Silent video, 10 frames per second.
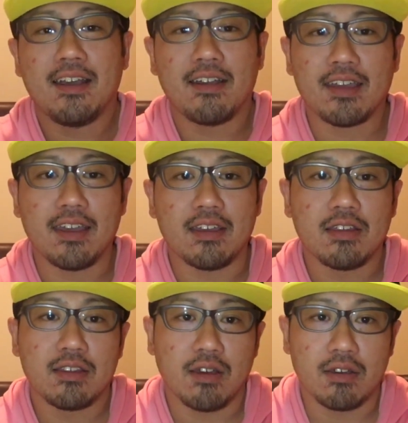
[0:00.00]
Okay,
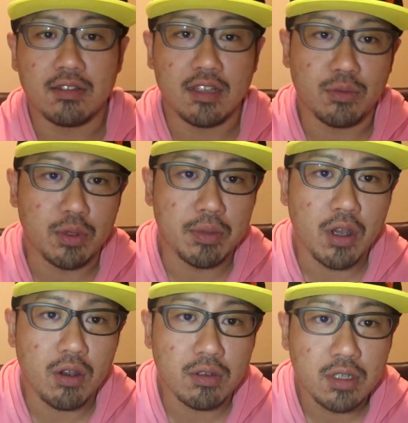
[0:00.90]
so that's gonna be
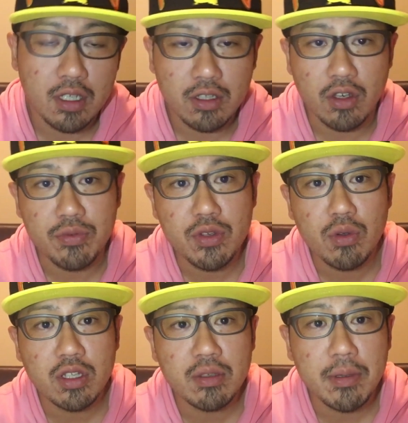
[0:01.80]
all. So if you
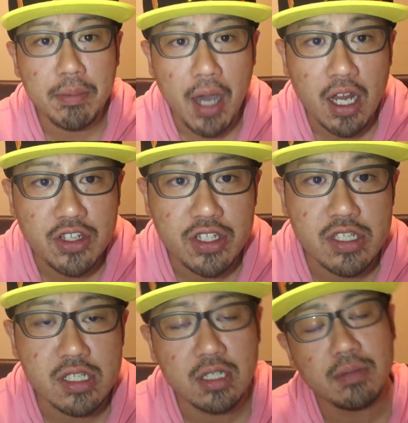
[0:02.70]
want to be a
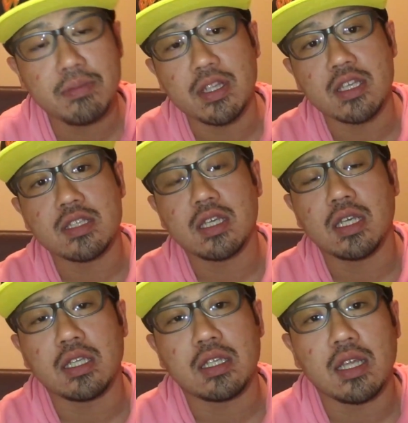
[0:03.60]
passenger, please
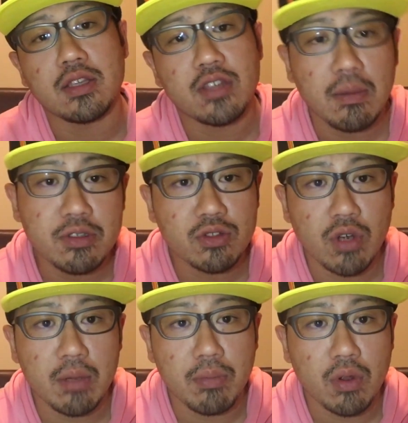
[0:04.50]
hit the
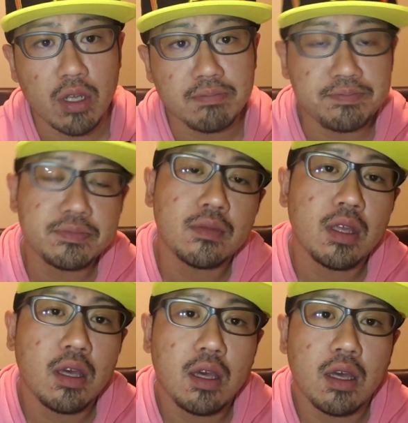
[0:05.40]
subscribe button
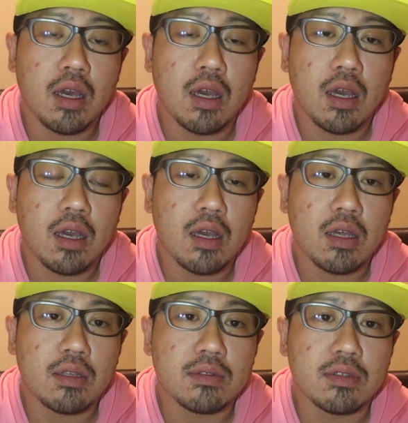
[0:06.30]

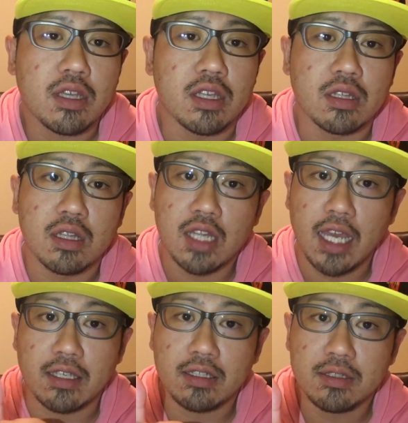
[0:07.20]
and hit
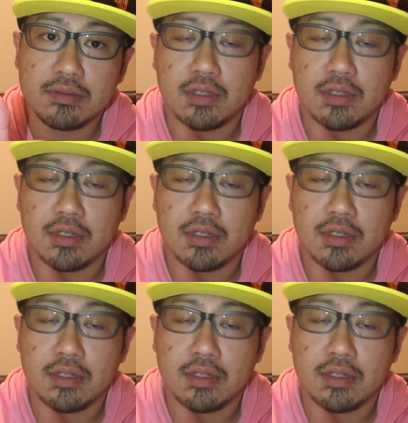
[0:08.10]
like.